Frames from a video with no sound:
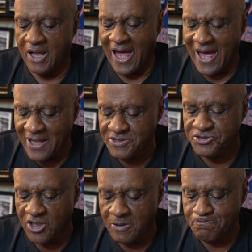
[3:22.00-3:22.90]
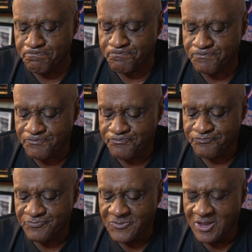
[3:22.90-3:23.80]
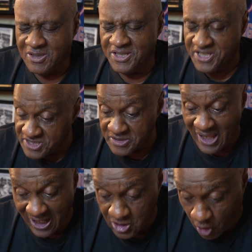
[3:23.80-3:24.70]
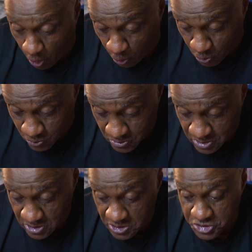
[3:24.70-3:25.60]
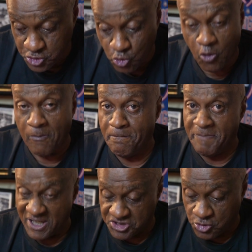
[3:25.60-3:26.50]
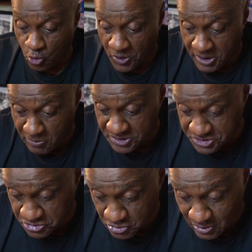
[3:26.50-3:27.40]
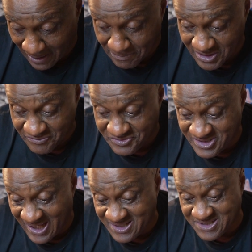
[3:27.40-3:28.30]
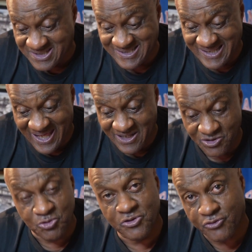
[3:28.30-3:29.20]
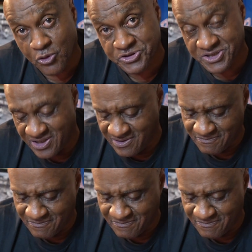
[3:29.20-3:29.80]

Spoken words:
And he did not go to a big school. He went to, I believe, Texas State University.